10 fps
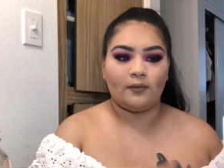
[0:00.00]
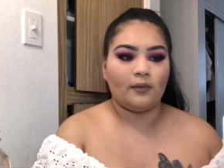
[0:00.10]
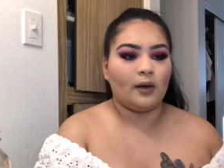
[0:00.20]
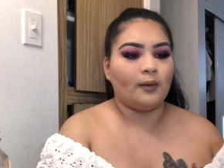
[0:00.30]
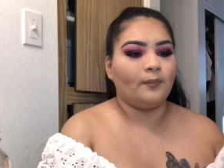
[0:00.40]

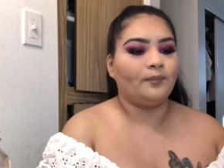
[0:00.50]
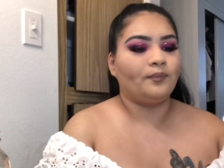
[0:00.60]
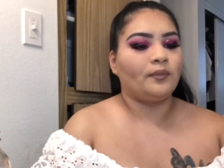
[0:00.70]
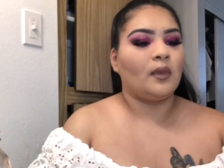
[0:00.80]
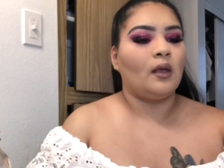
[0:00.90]
um,
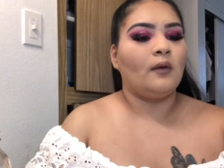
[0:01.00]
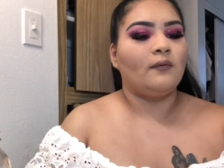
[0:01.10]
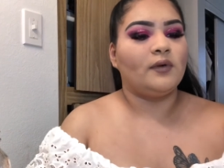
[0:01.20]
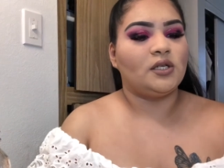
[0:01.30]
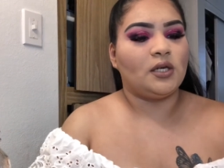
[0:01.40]

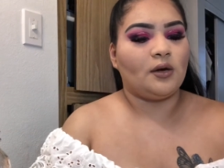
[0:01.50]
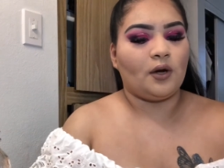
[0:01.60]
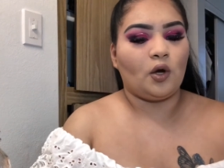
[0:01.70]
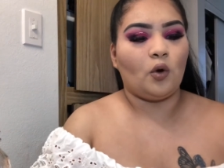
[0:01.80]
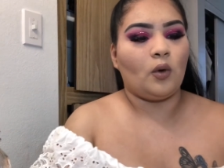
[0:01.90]
missionary
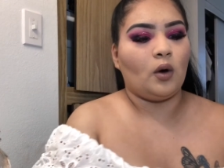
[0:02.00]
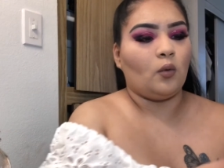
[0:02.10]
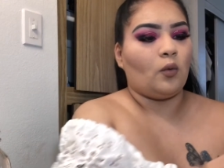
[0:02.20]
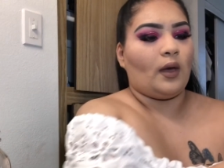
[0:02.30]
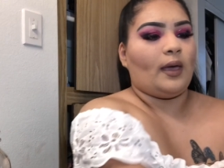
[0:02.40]
go
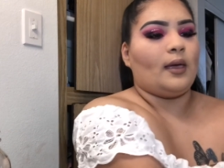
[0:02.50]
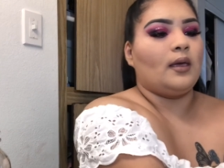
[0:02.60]
away.